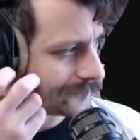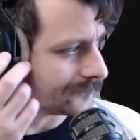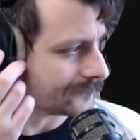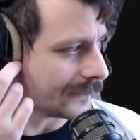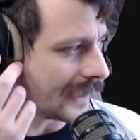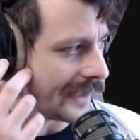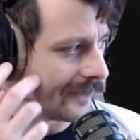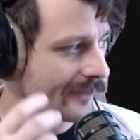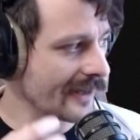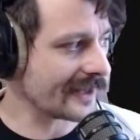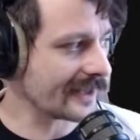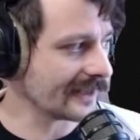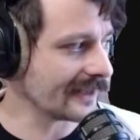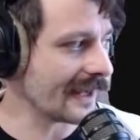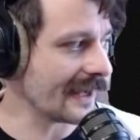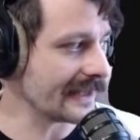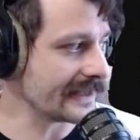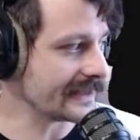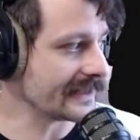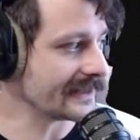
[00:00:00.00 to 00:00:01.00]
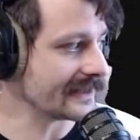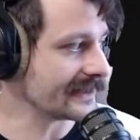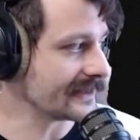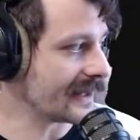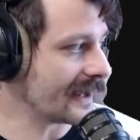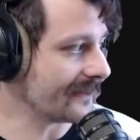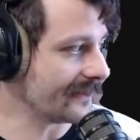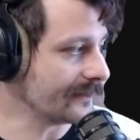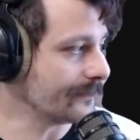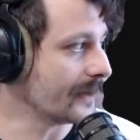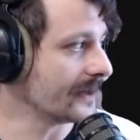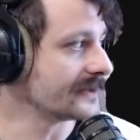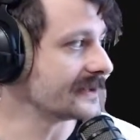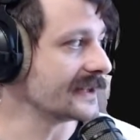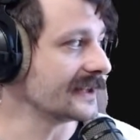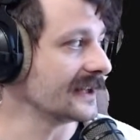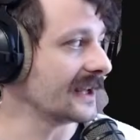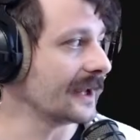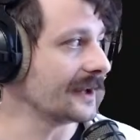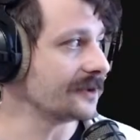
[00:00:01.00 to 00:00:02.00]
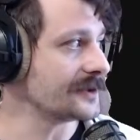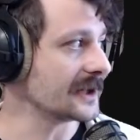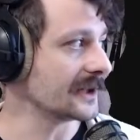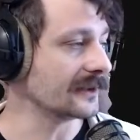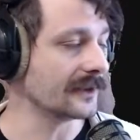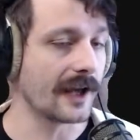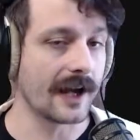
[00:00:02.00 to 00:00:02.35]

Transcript: I recognize this is not the most engaging